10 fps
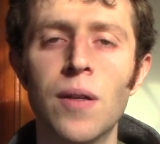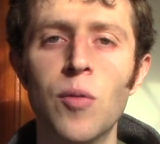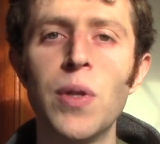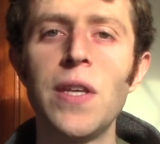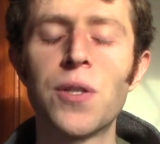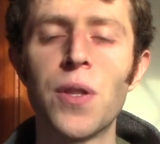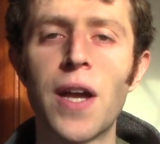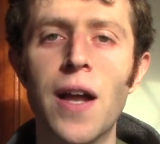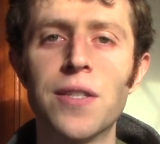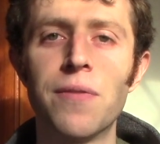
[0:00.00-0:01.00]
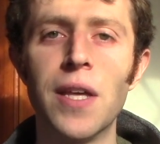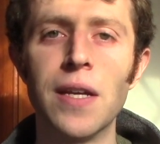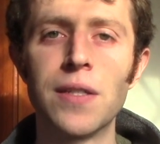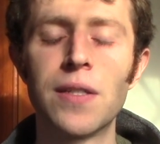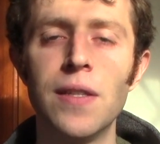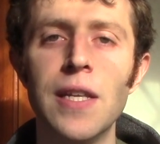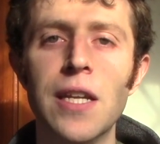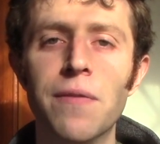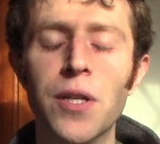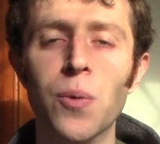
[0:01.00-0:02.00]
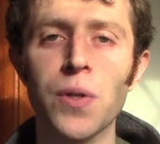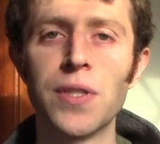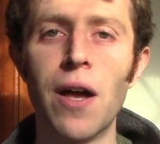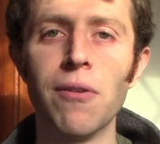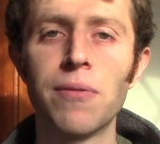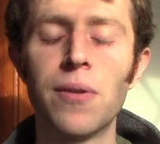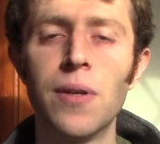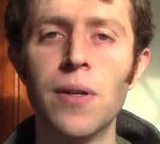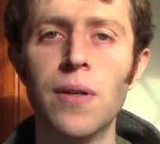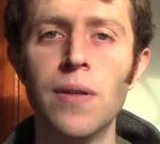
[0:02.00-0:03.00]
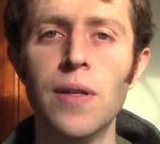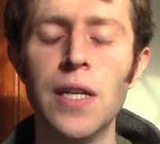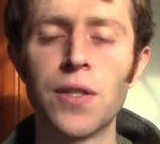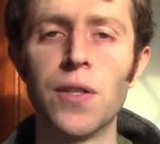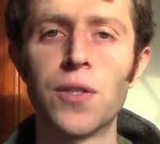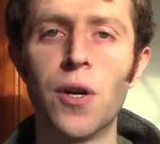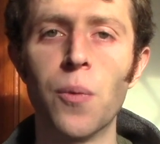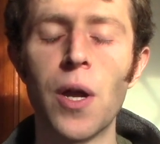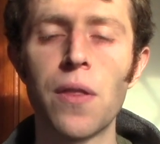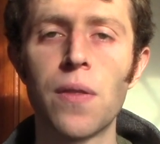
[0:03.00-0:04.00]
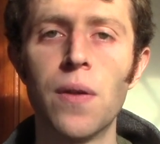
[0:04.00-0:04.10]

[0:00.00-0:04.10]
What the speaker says: But these are the kinds of things the individual self is concerned with.